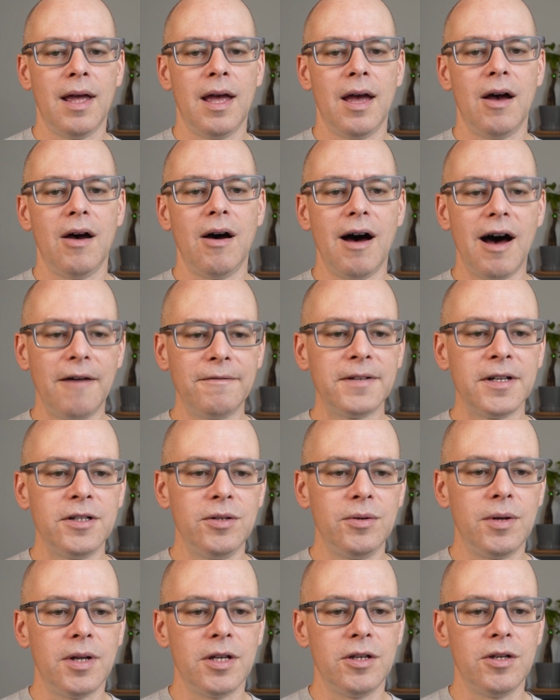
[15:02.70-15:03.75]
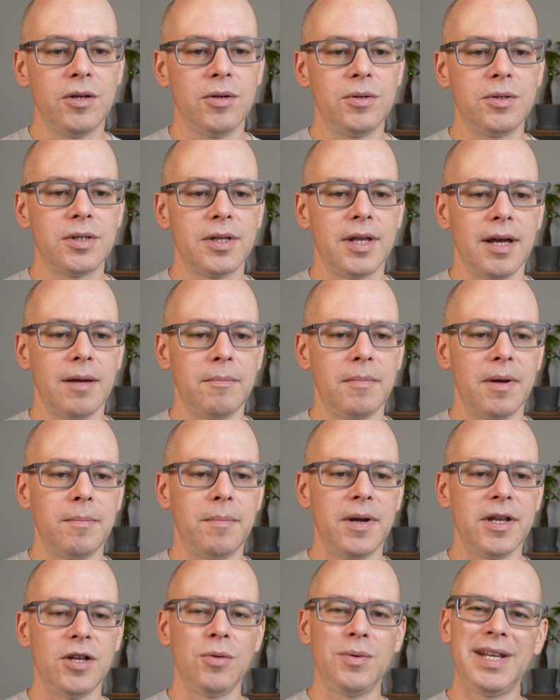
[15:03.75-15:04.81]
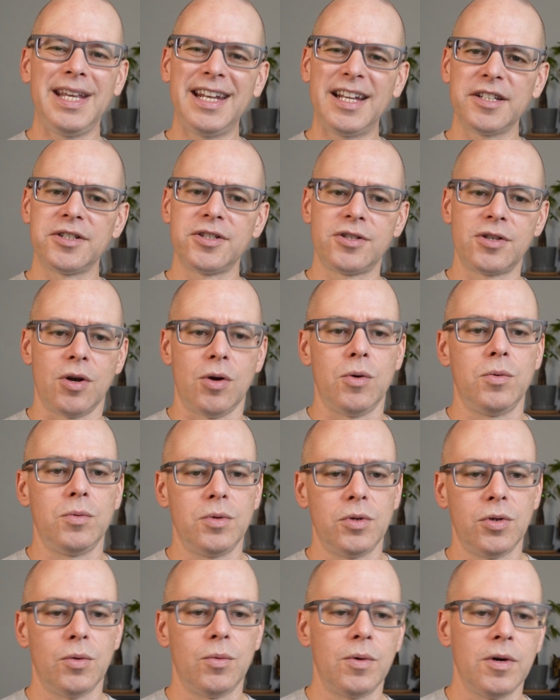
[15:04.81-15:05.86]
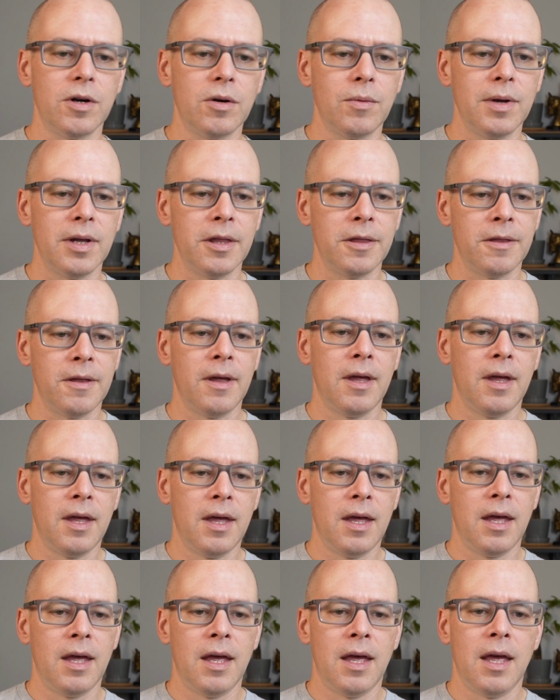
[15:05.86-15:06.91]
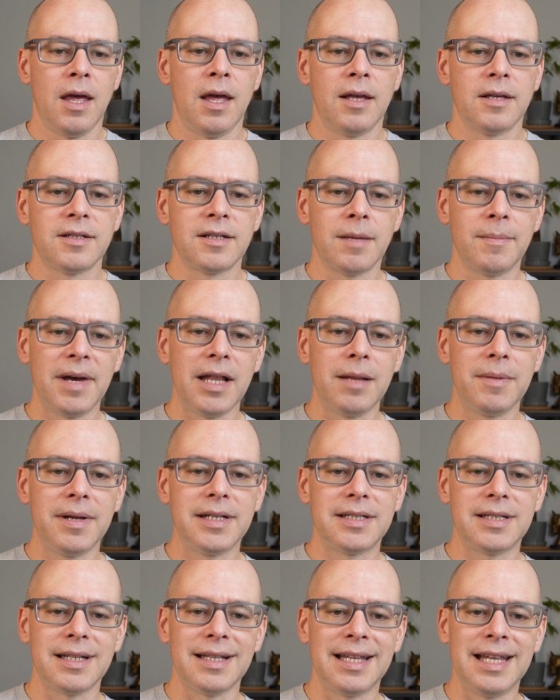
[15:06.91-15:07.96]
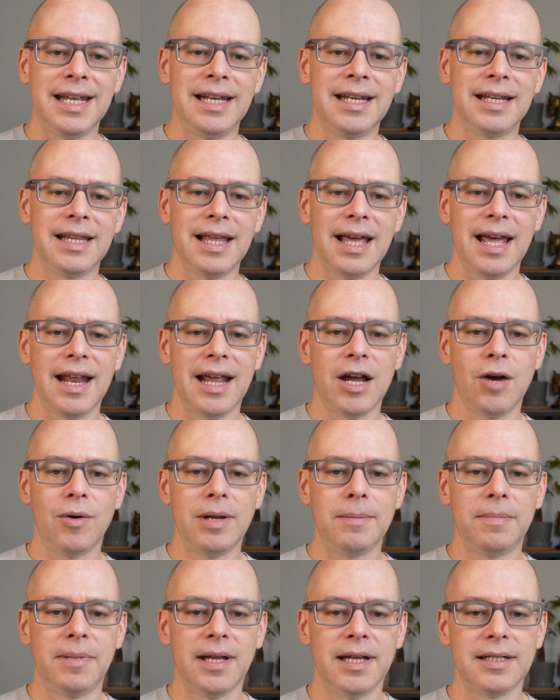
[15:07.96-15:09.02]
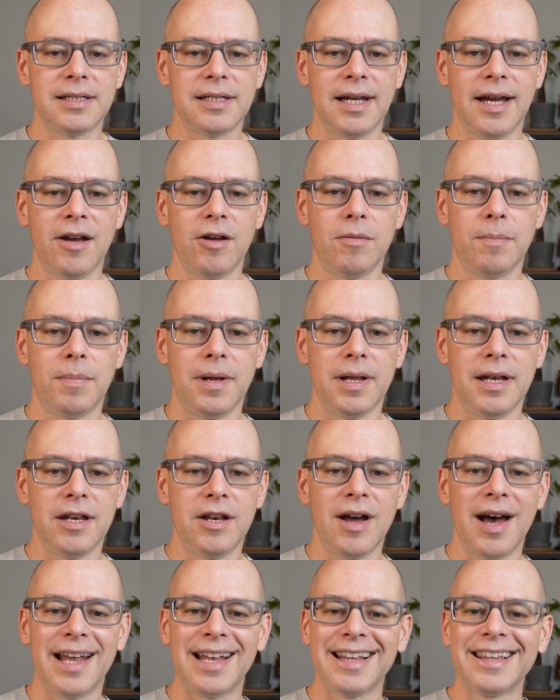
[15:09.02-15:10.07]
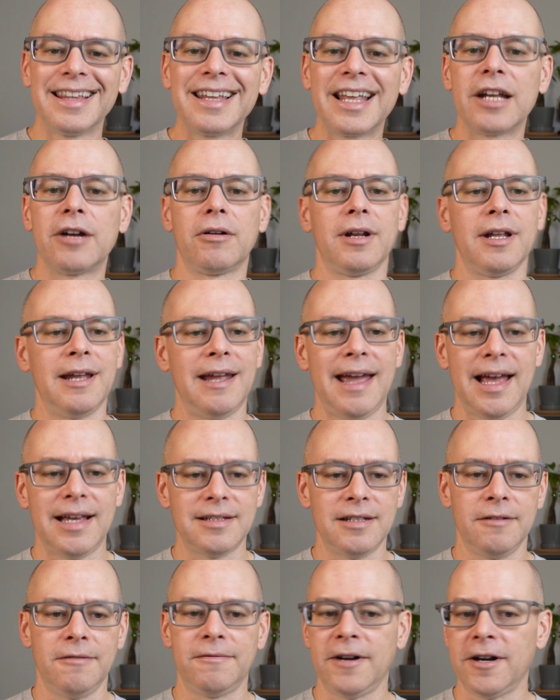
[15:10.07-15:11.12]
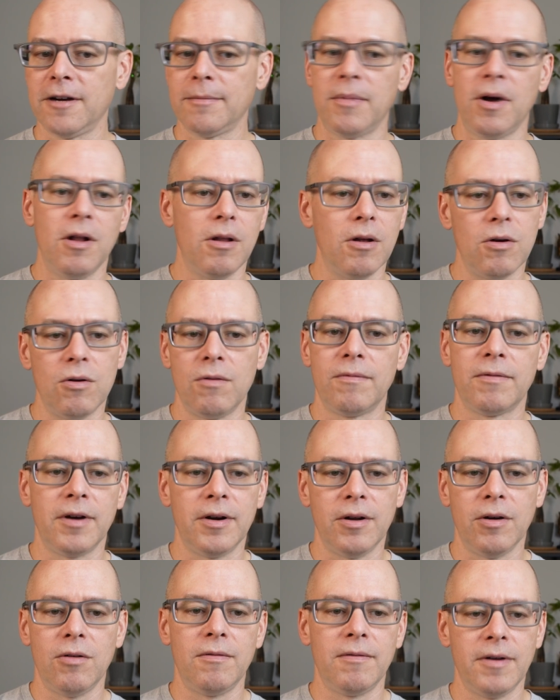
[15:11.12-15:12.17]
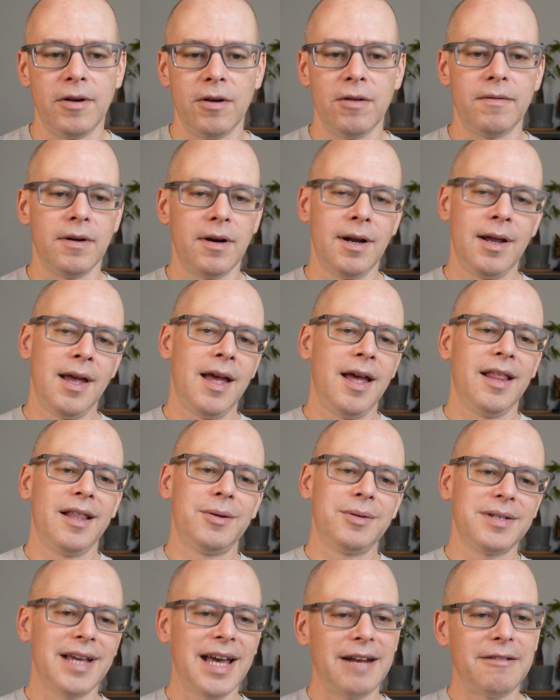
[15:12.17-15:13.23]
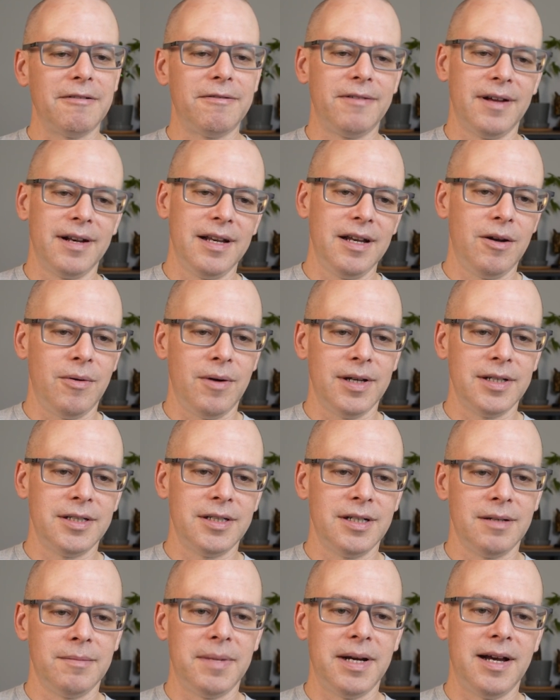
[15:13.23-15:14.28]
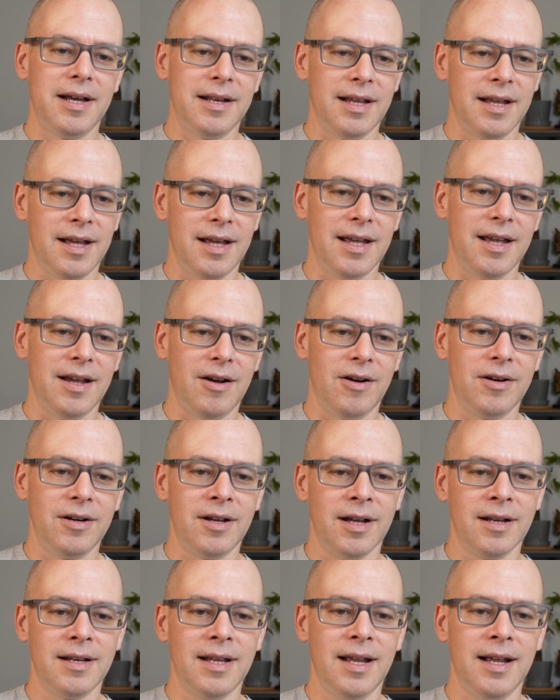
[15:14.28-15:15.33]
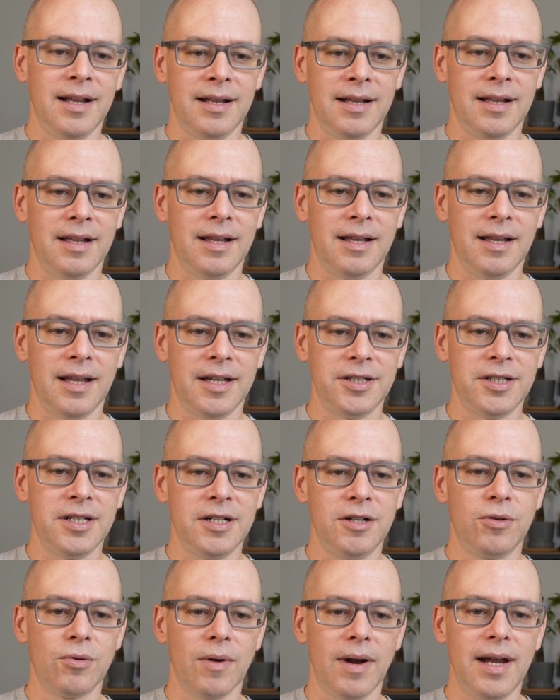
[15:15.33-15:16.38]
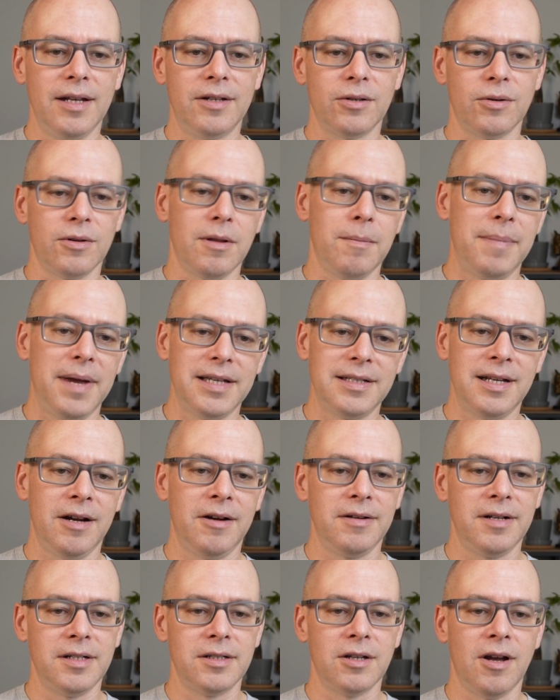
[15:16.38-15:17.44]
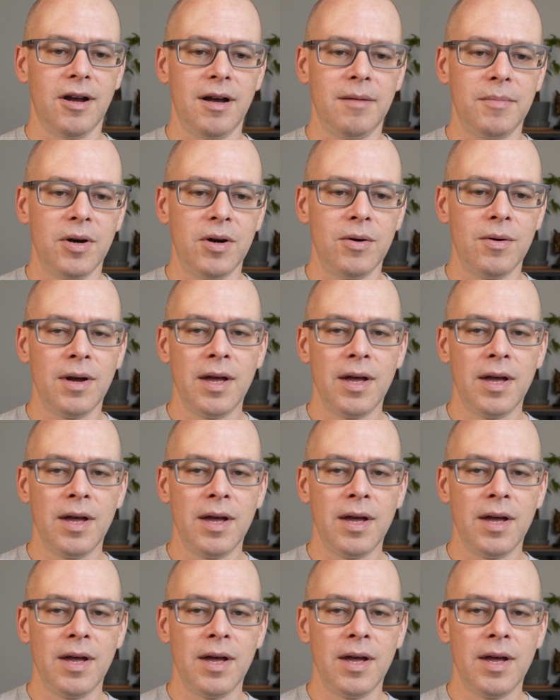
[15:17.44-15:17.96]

often you can use them, but you need a zone to work with. Some elements lean into that AoE playstyle, but not literally casting Fireball over and over and over. There's kind of a funny question about are Donde Leshy great or the best heritage combo?